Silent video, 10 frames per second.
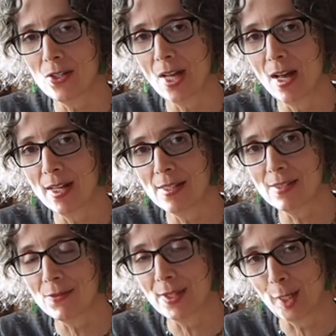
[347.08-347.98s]
kinds of
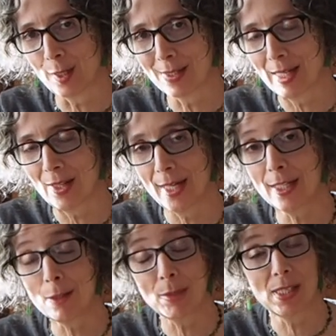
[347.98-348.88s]
things. I like
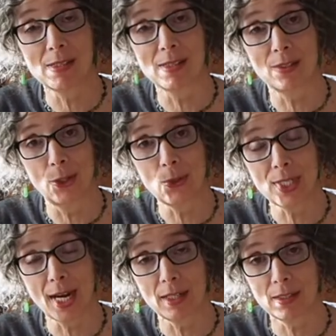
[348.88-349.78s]
it because it's low
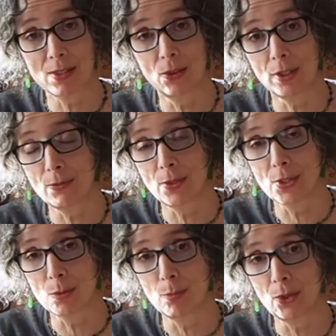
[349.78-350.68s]
tack, so look for
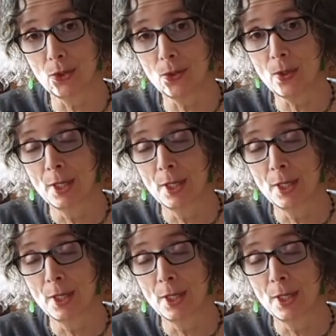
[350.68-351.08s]
this blue